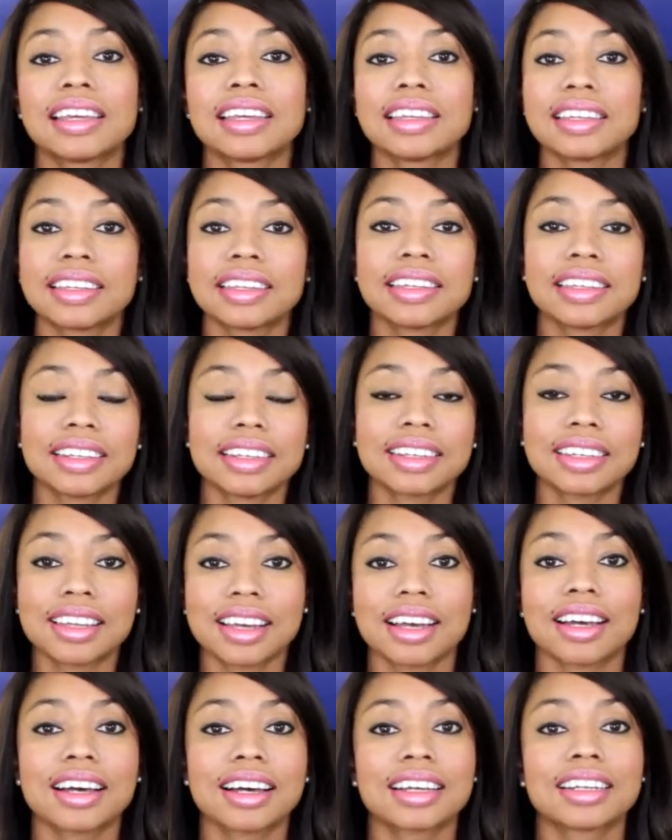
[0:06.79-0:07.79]
in
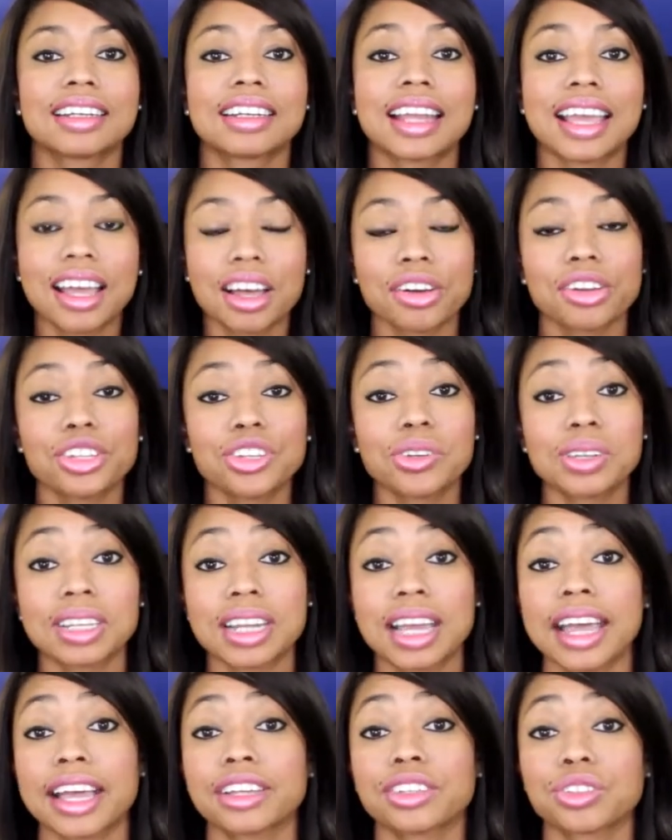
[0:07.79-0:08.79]
God and how you can
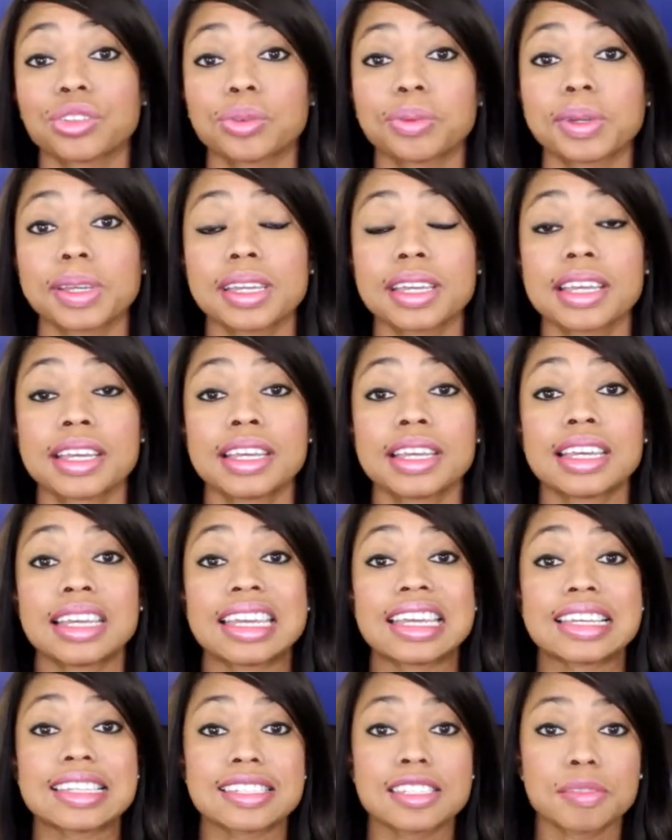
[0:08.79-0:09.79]
actually
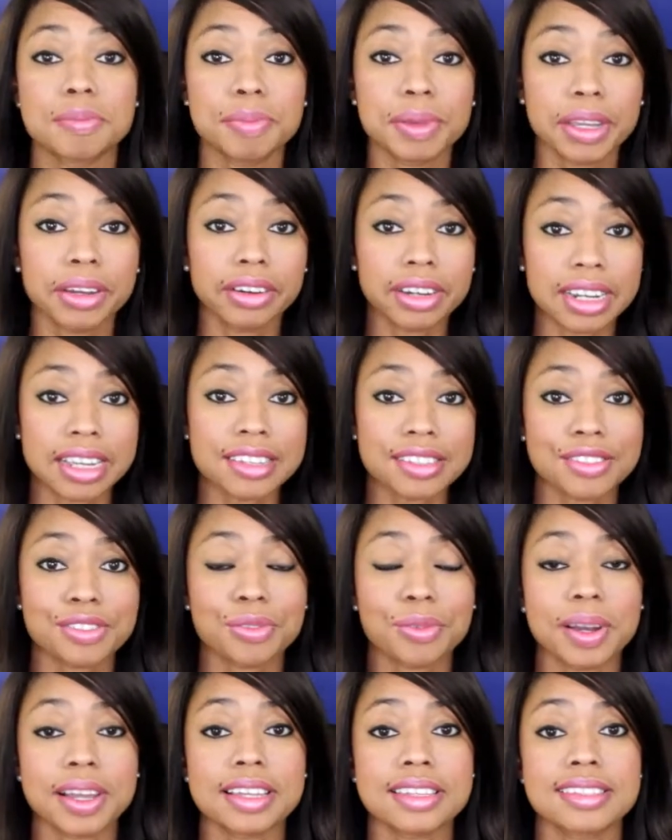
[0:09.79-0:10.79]
experience
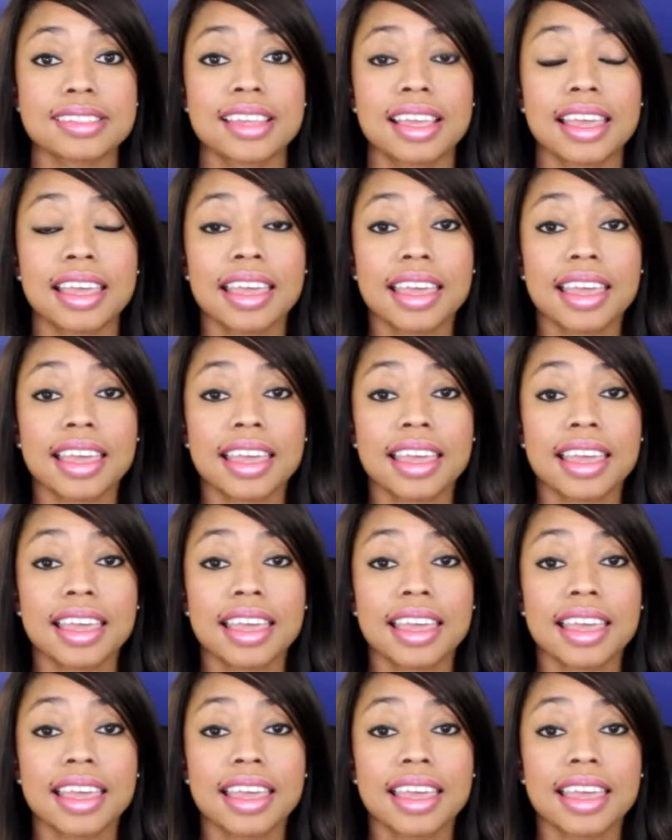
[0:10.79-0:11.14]
rest.